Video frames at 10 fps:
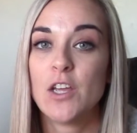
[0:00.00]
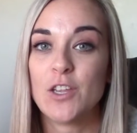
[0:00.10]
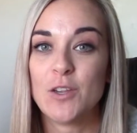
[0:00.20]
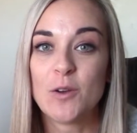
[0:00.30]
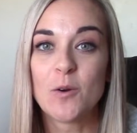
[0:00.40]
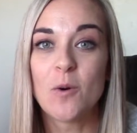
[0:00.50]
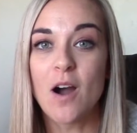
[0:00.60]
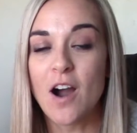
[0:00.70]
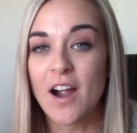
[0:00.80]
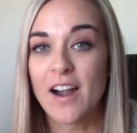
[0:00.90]
You
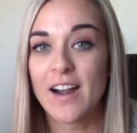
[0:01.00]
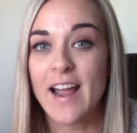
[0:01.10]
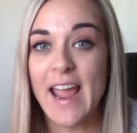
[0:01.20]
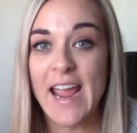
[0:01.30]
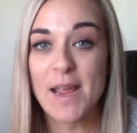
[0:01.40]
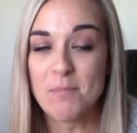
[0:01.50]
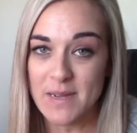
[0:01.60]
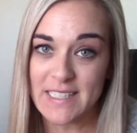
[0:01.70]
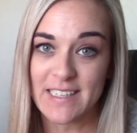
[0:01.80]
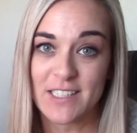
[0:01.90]
are a
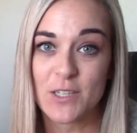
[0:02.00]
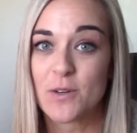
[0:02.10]
business.